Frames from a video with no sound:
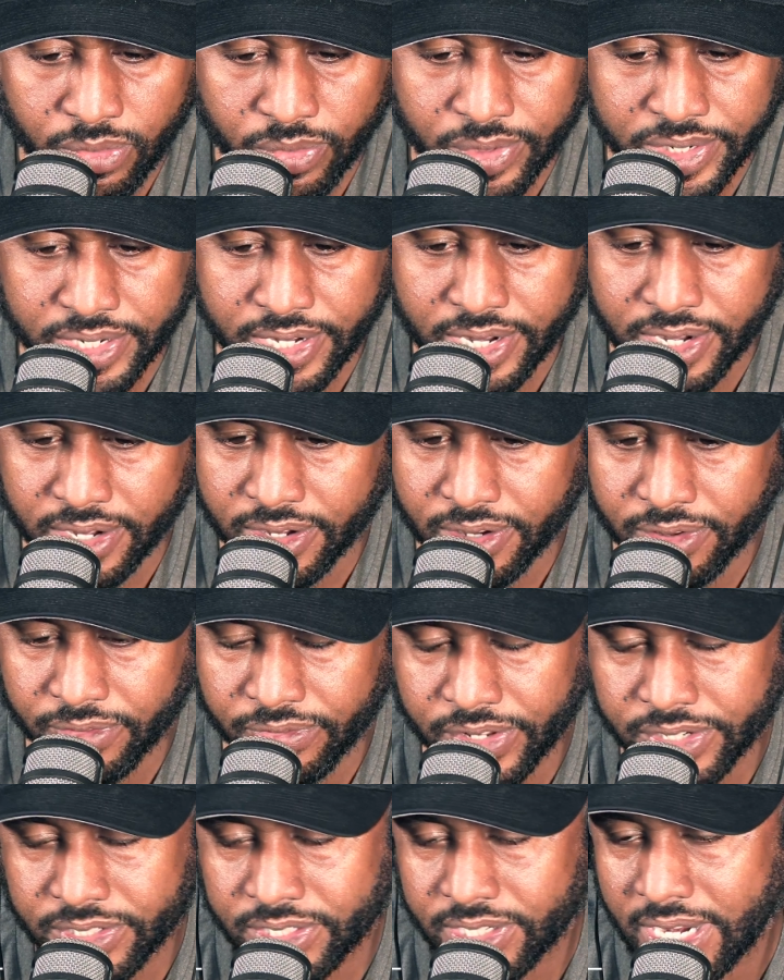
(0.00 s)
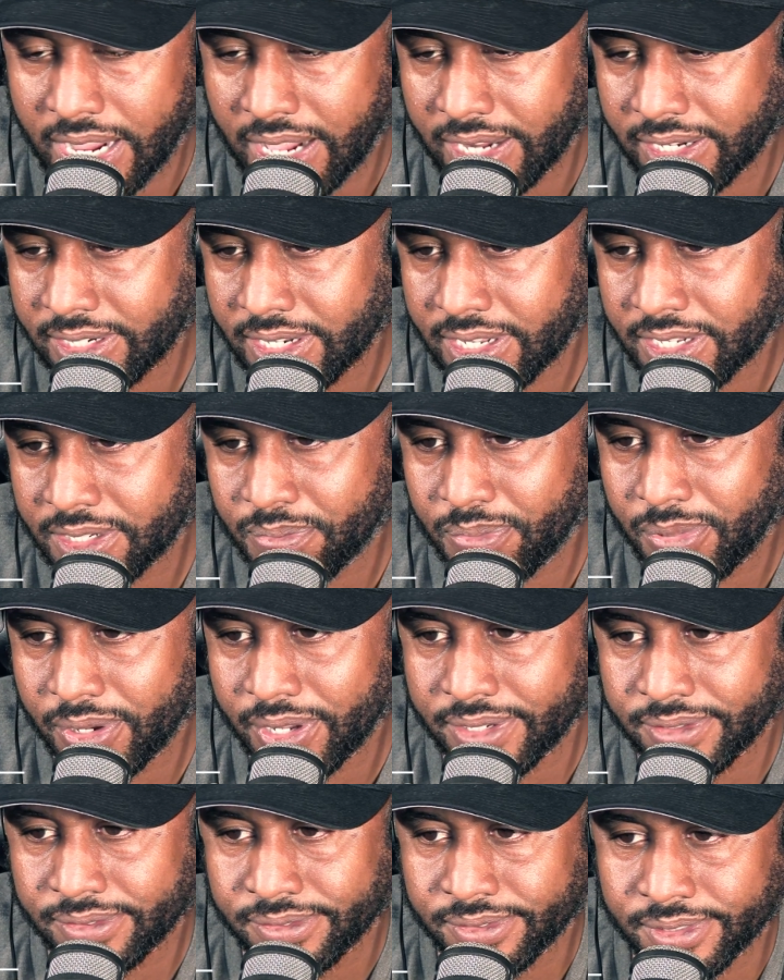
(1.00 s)
we get a conviction out of this.
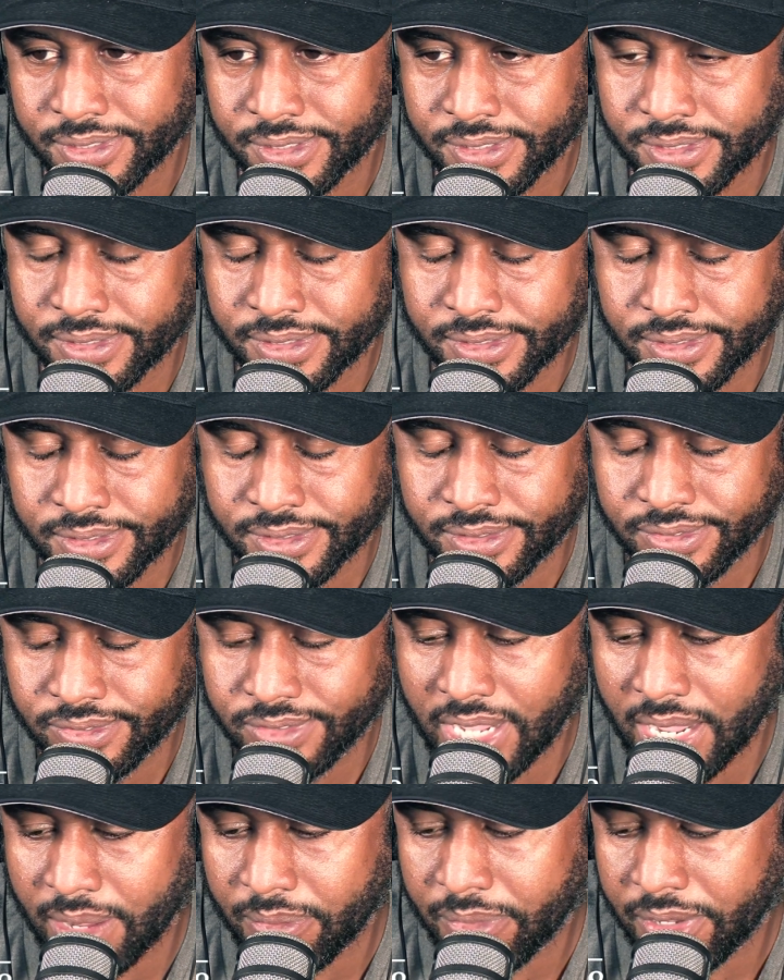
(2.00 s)
But I